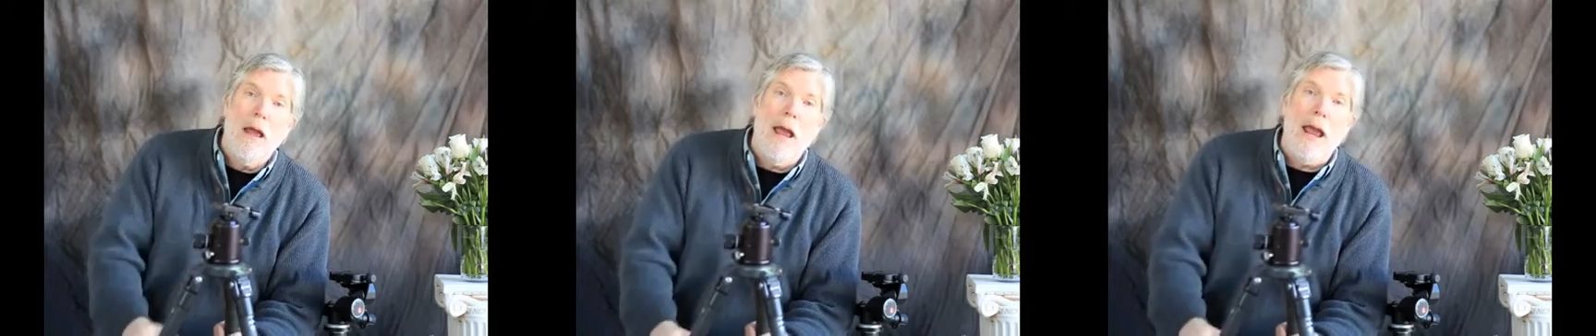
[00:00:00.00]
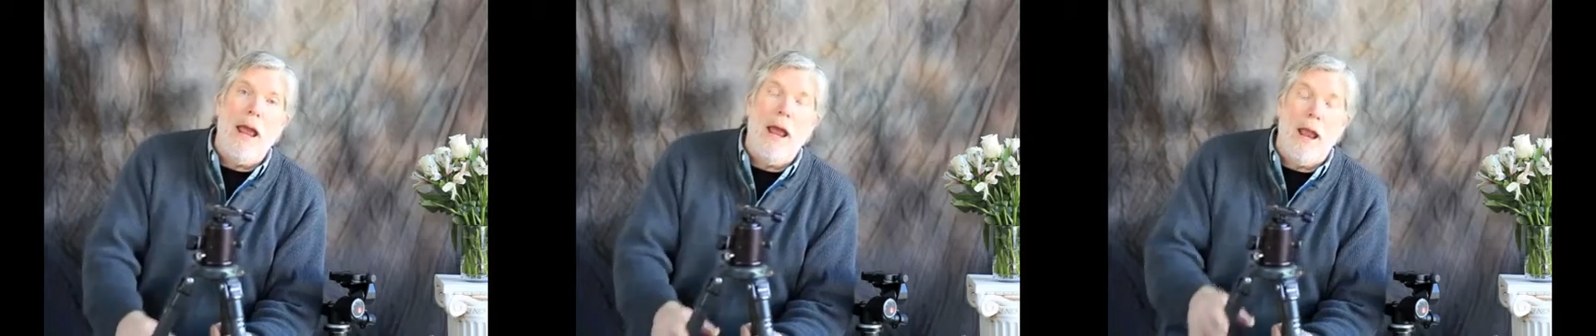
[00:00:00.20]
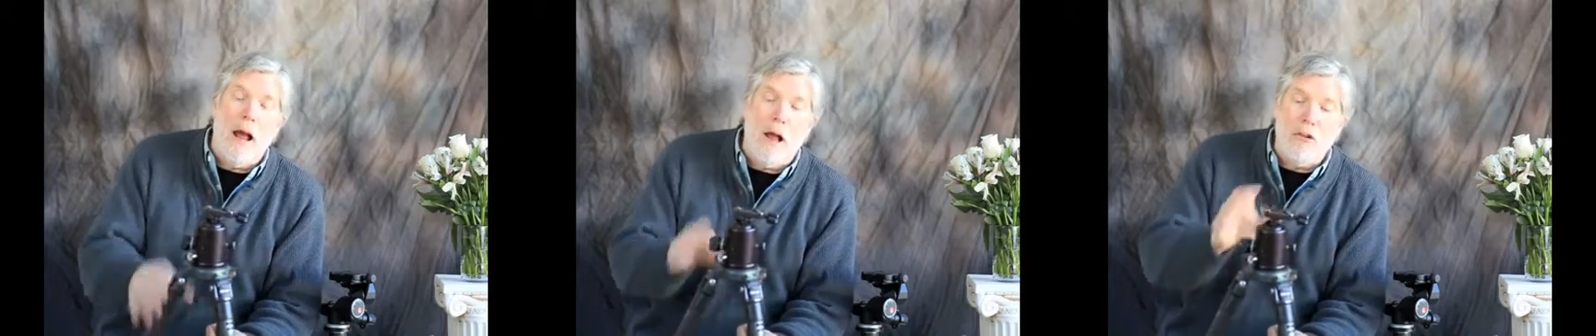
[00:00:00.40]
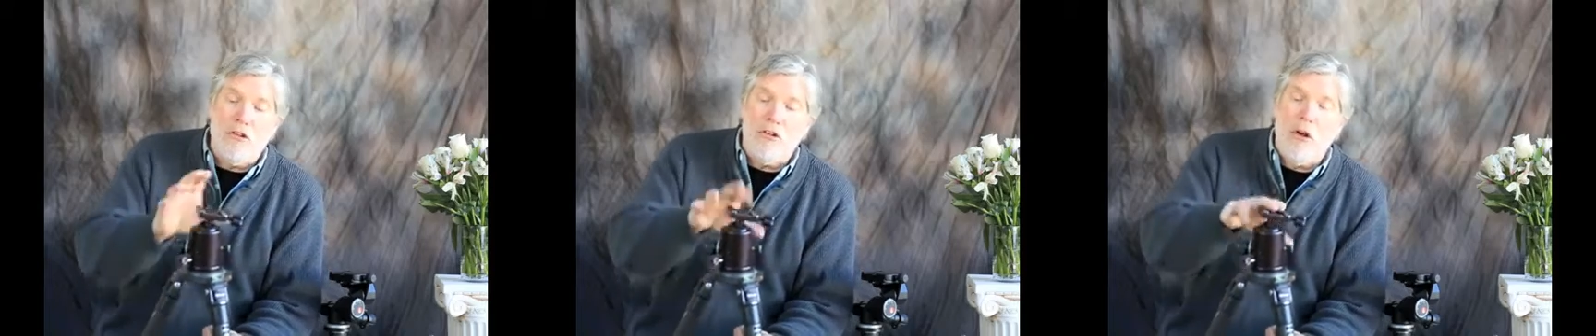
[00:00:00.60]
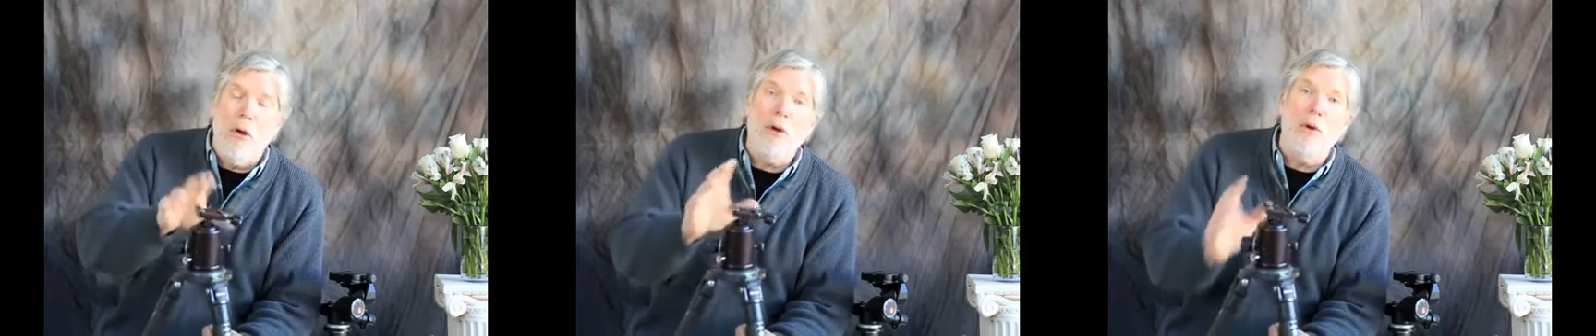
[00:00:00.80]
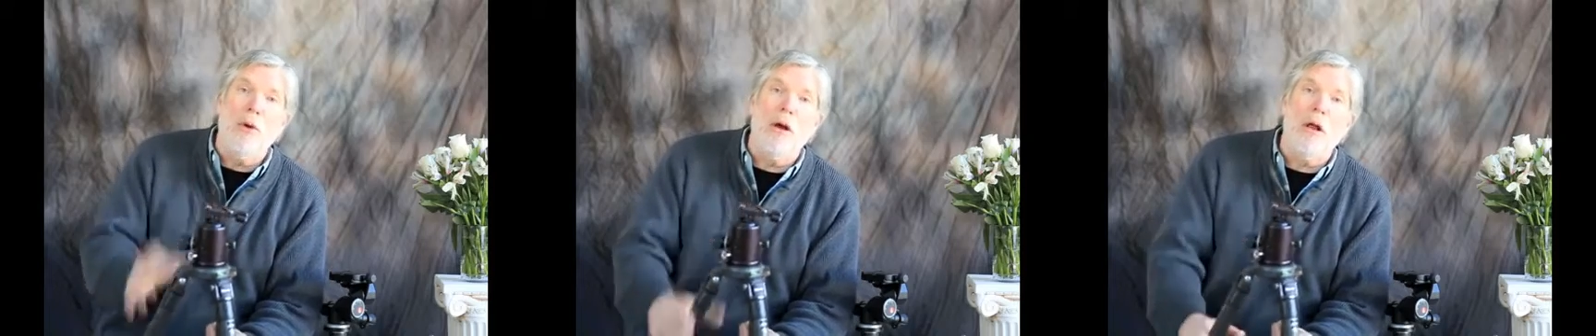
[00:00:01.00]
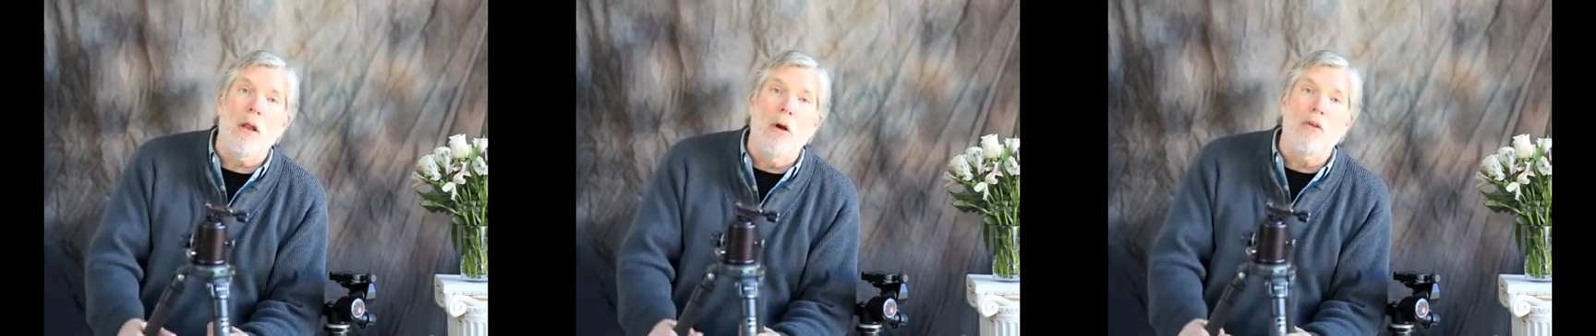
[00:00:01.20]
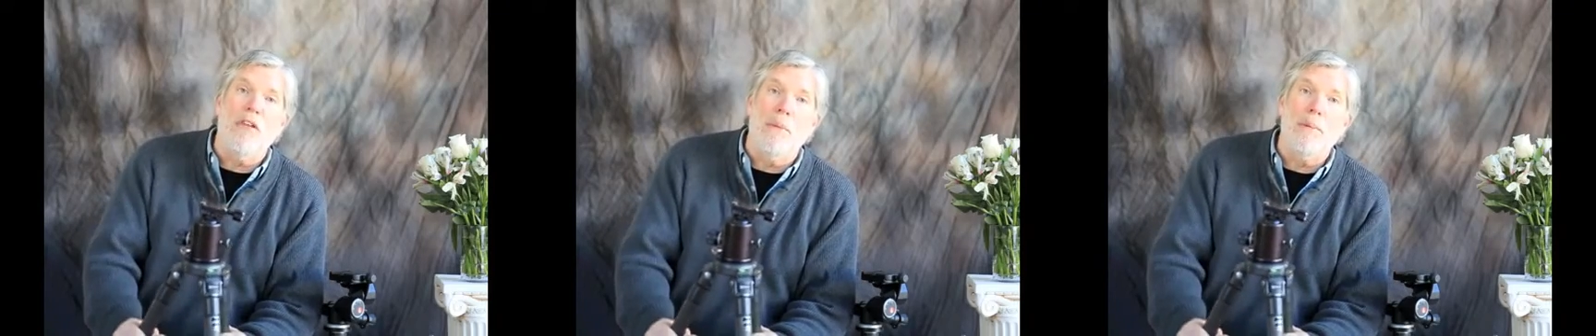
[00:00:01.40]
And I'll show you a
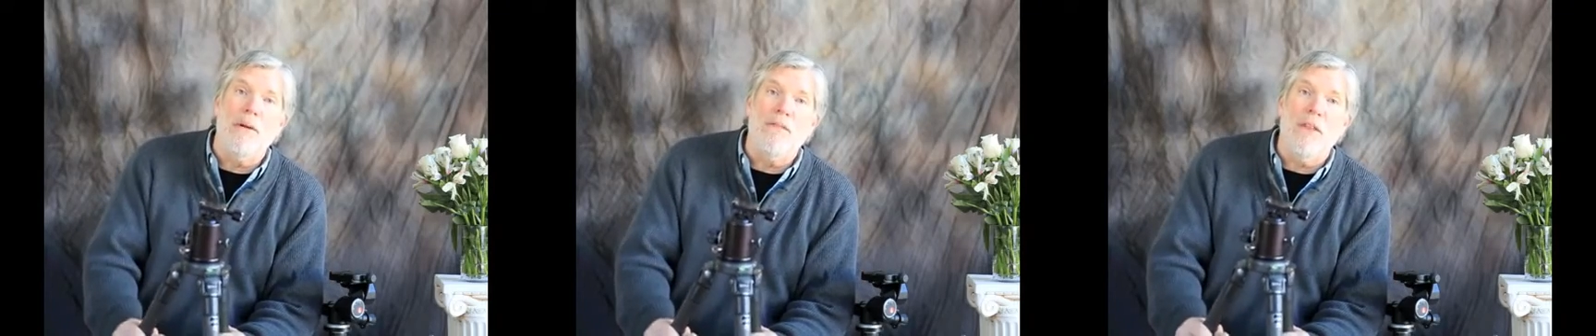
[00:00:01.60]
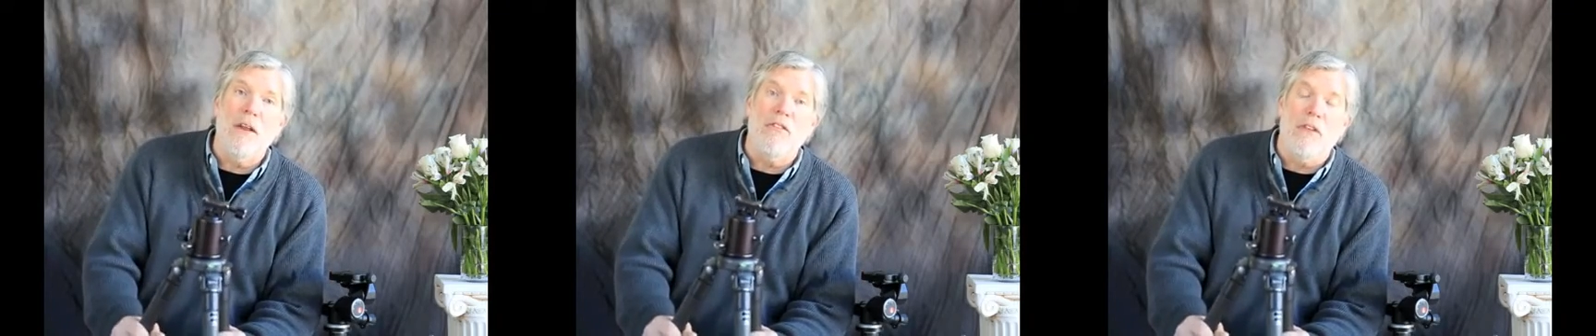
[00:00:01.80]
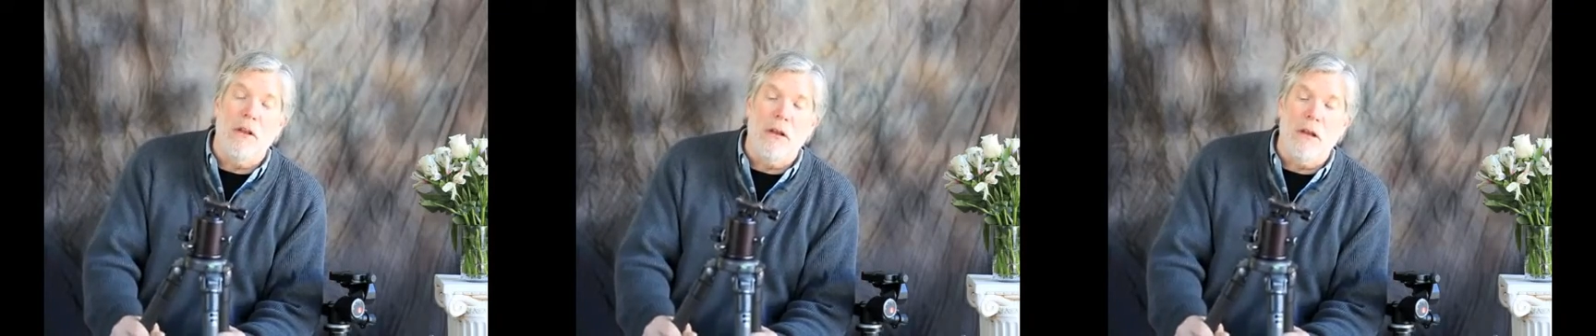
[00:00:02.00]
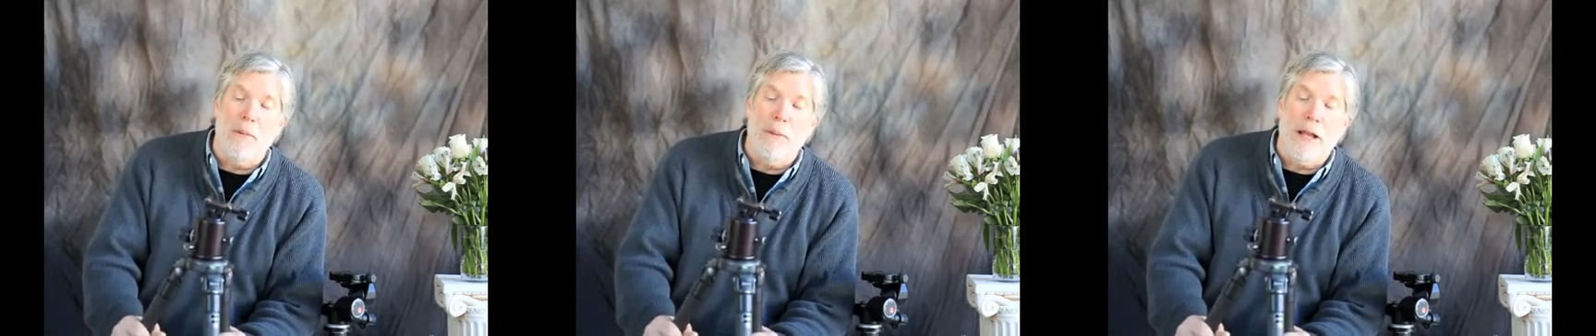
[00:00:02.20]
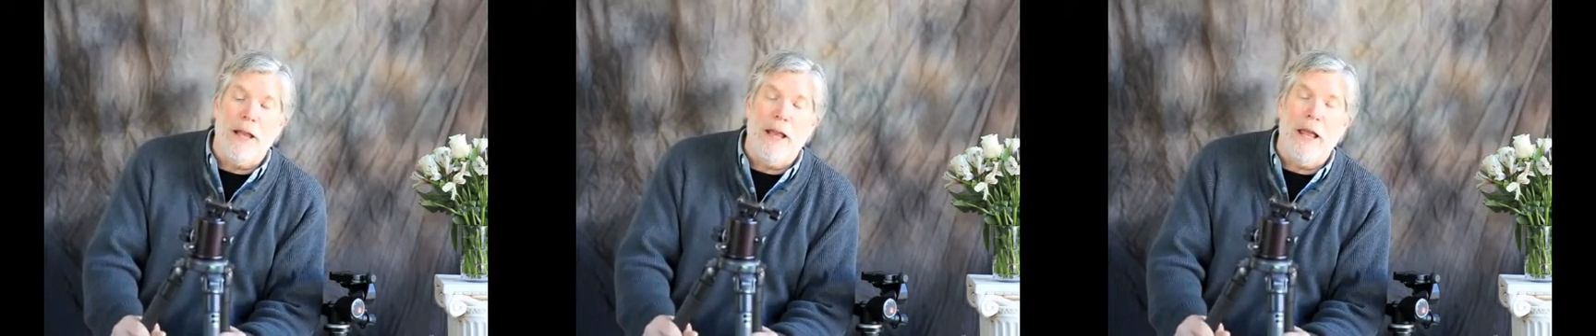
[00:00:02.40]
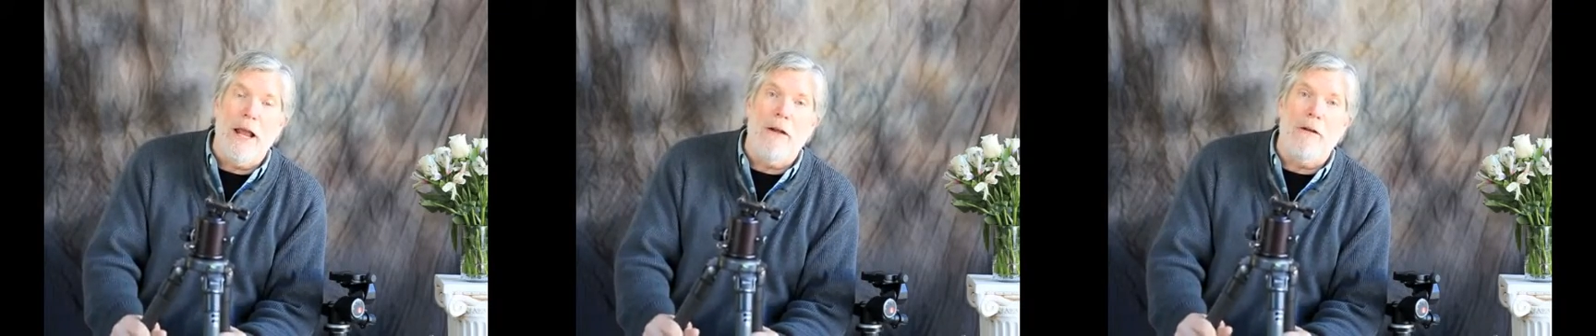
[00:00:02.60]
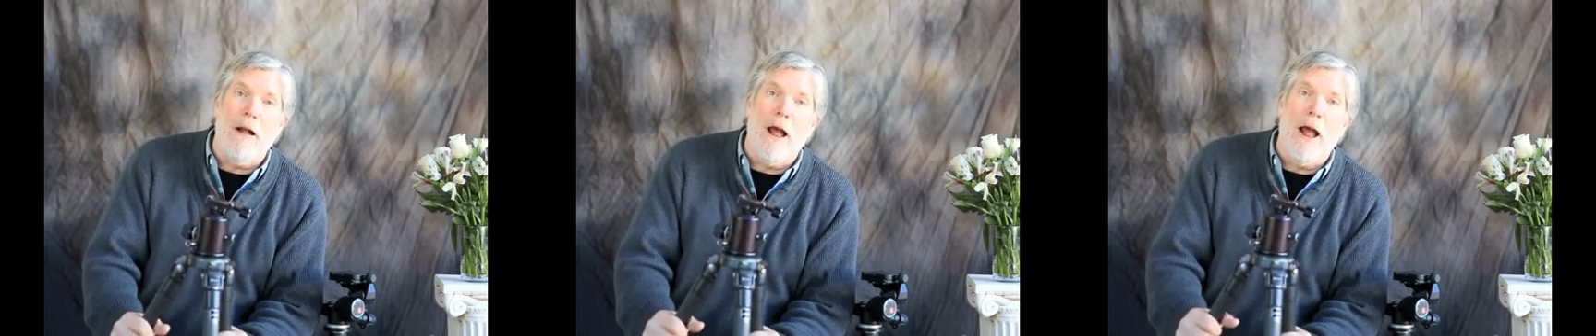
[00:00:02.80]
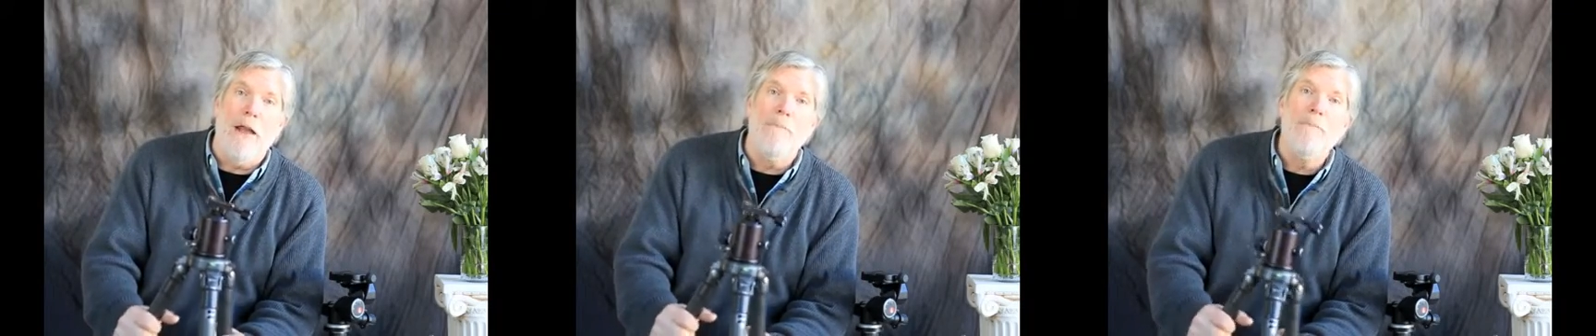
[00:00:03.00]
close-up of this a little bit later
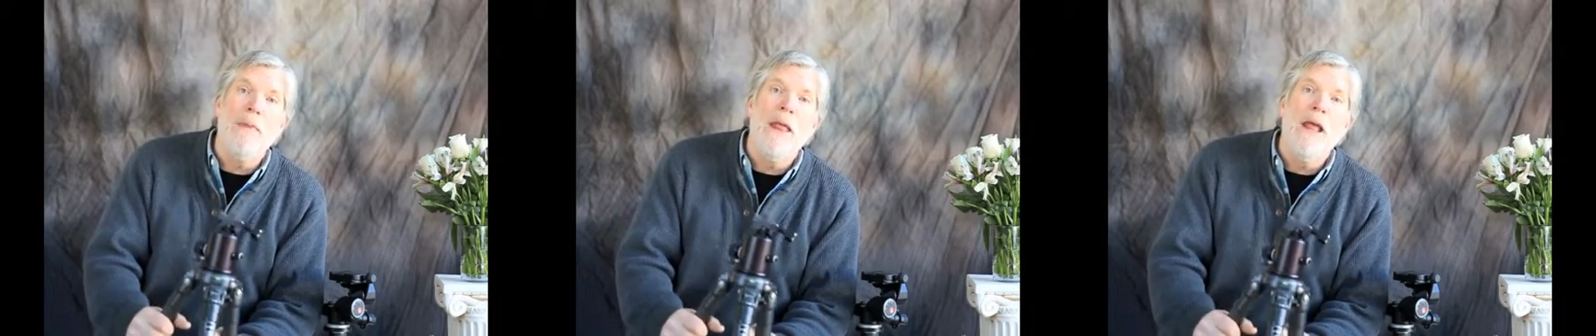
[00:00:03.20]
on.